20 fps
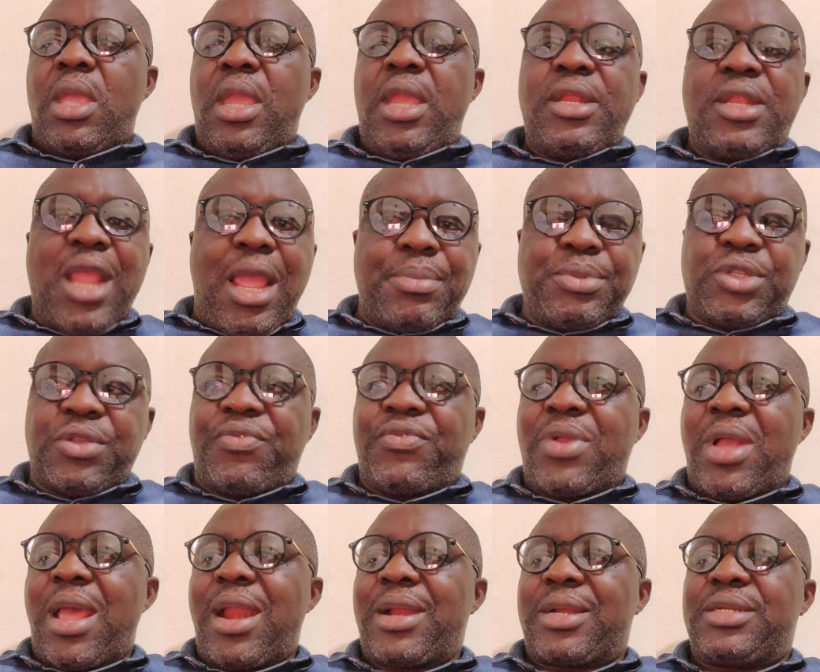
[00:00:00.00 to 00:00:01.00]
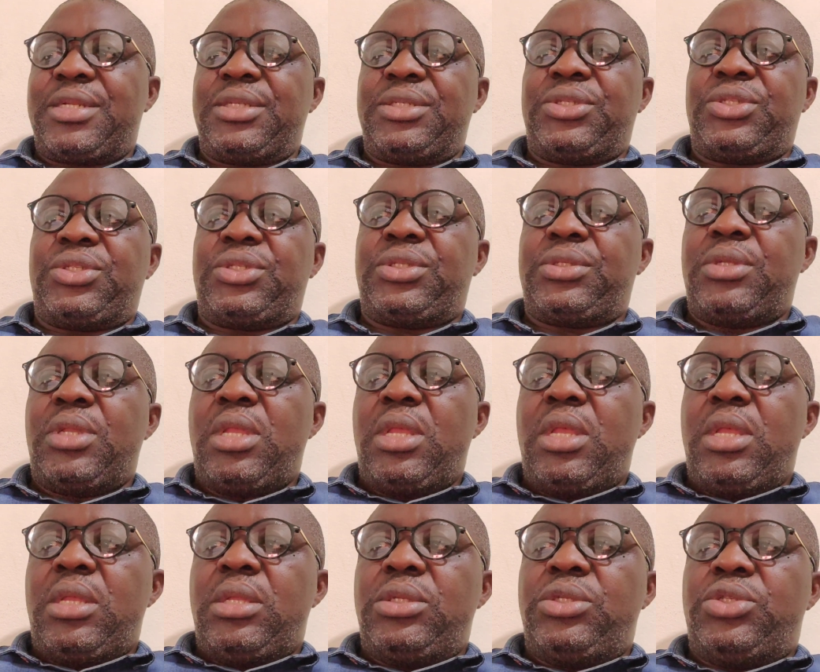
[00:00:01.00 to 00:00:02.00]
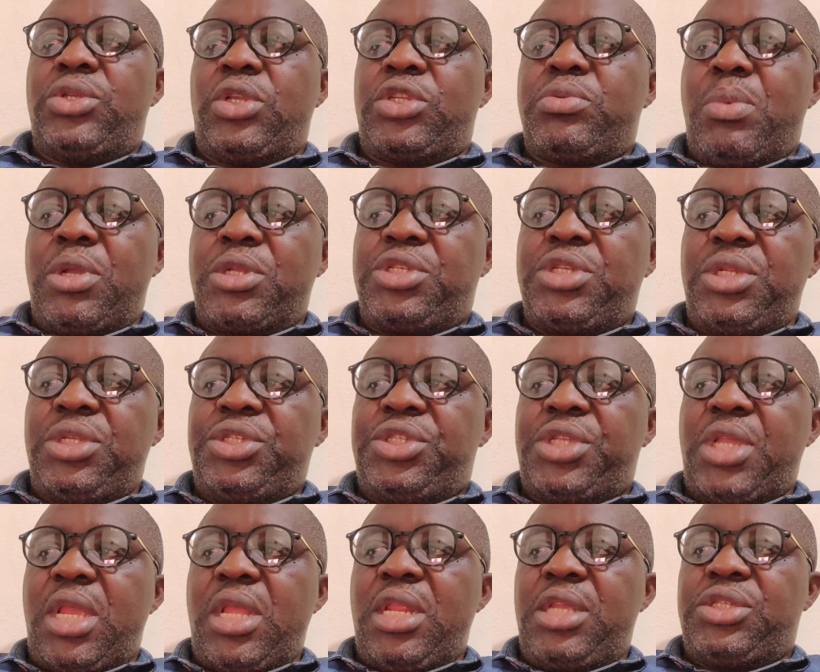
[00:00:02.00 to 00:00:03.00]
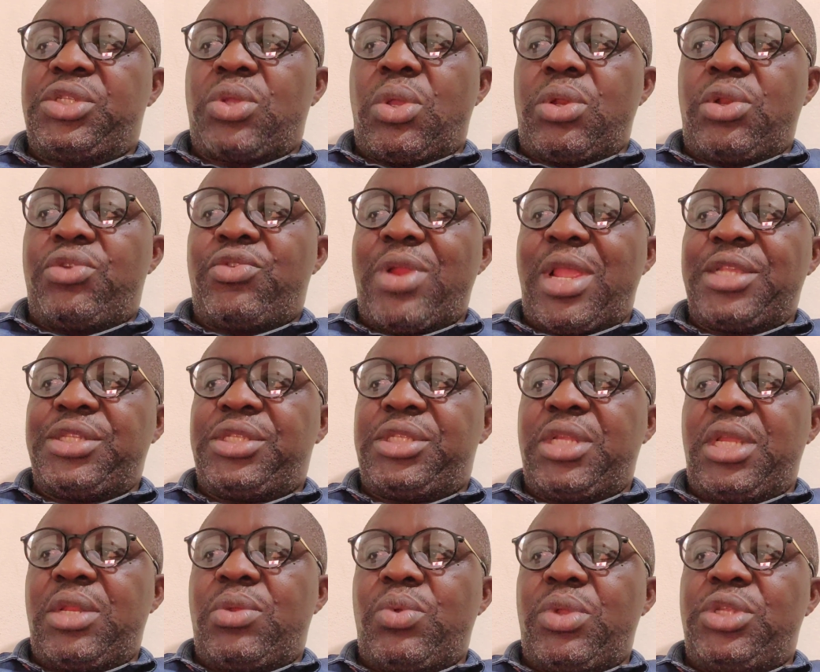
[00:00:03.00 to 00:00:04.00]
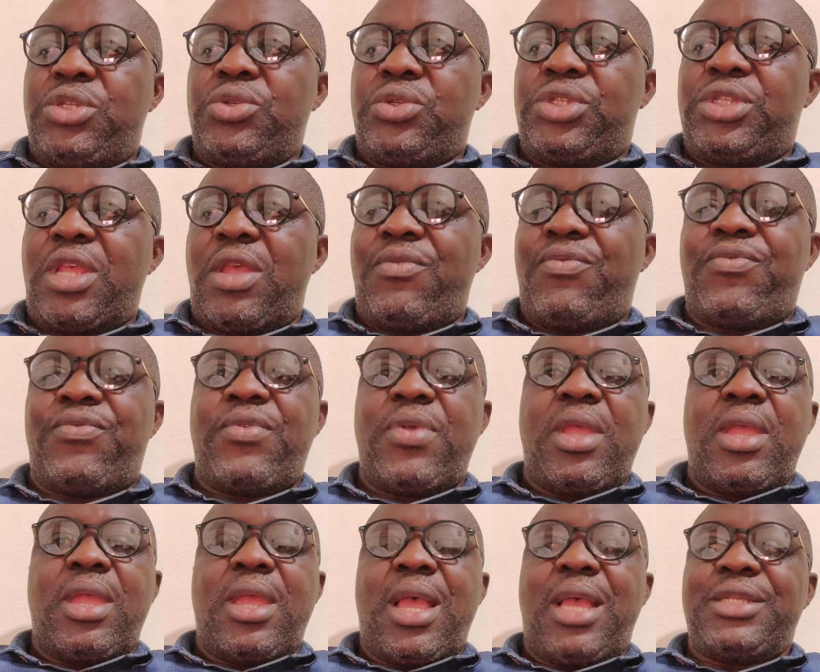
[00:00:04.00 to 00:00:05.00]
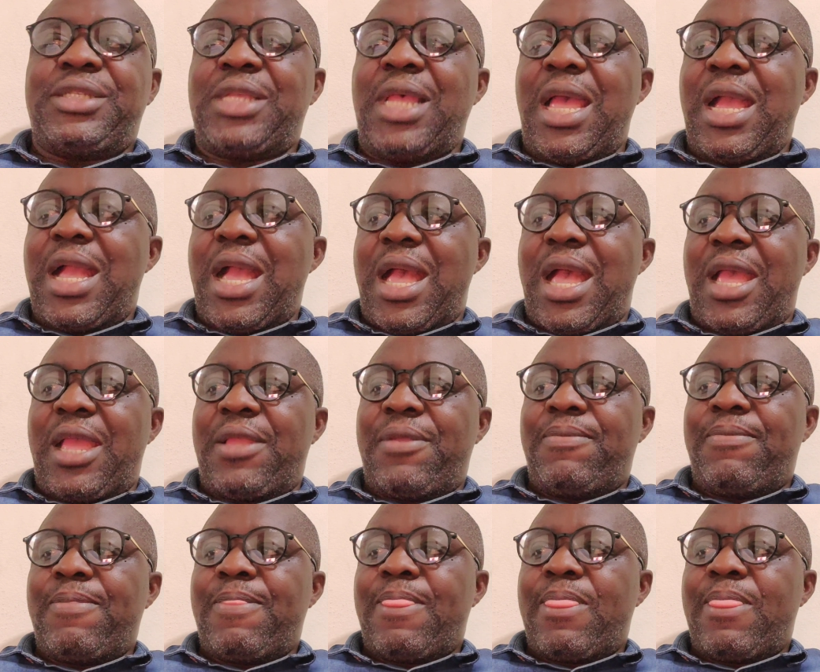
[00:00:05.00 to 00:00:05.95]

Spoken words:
In terms of characters, George Murchison is contrasted with Joseph Asagai.